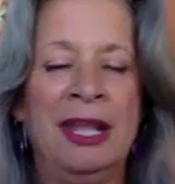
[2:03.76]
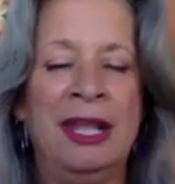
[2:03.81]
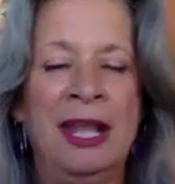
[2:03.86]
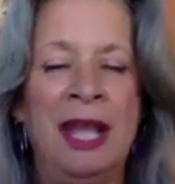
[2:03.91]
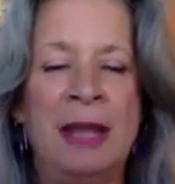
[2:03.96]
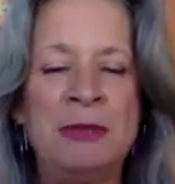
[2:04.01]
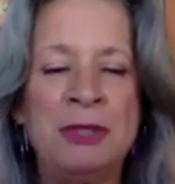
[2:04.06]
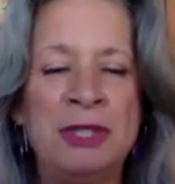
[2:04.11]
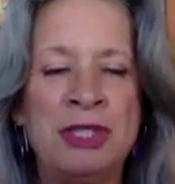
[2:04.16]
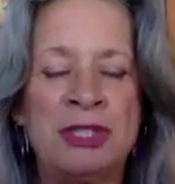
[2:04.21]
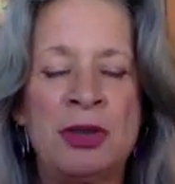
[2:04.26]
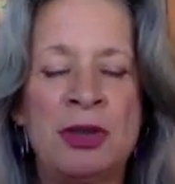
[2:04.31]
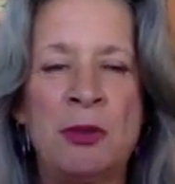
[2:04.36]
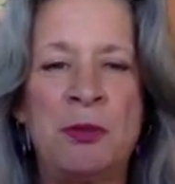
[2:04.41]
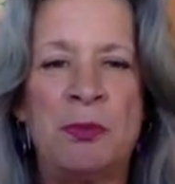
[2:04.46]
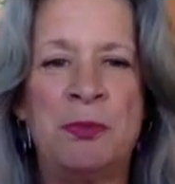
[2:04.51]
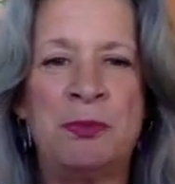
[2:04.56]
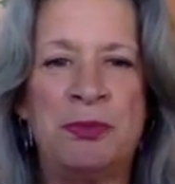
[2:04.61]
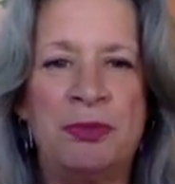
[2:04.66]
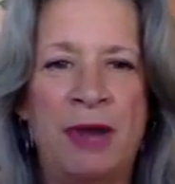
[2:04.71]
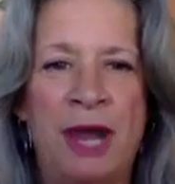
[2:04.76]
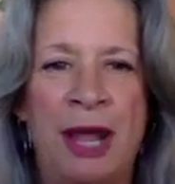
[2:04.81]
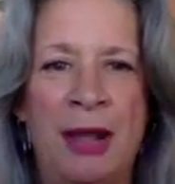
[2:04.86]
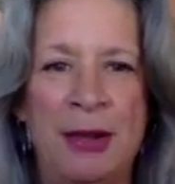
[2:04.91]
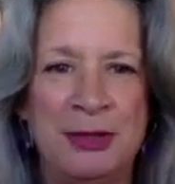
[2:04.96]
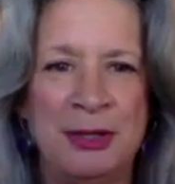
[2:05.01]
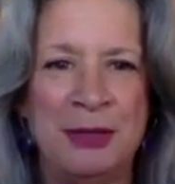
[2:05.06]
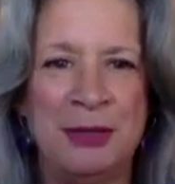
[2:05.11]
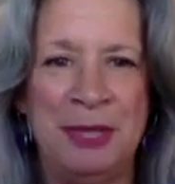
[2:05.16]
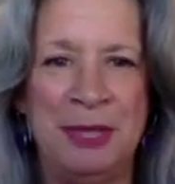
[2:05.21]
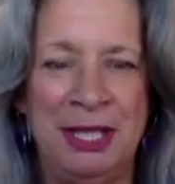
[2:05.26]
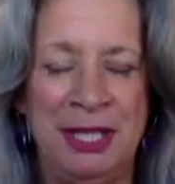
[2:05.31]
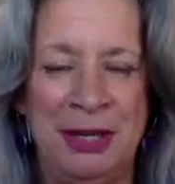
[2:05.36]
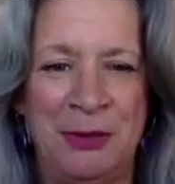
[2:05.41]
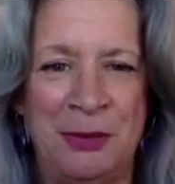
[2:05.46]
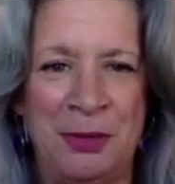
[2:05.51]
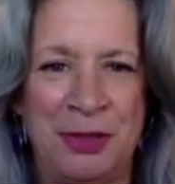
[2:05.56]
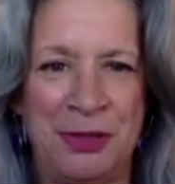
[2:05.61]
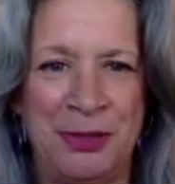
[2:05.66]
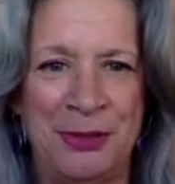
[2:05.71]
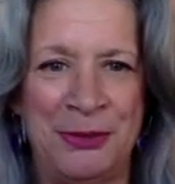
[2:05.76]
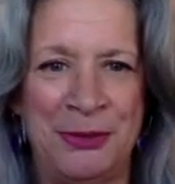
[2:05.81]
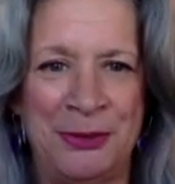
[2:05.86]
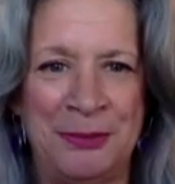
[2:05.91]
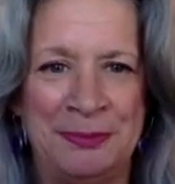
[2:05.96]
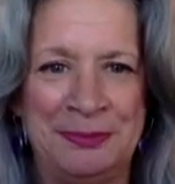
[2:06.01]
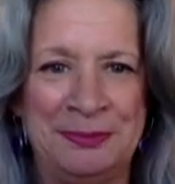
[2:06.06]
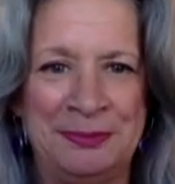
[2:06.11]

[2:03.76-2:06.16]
I'm just so proud to be here with you.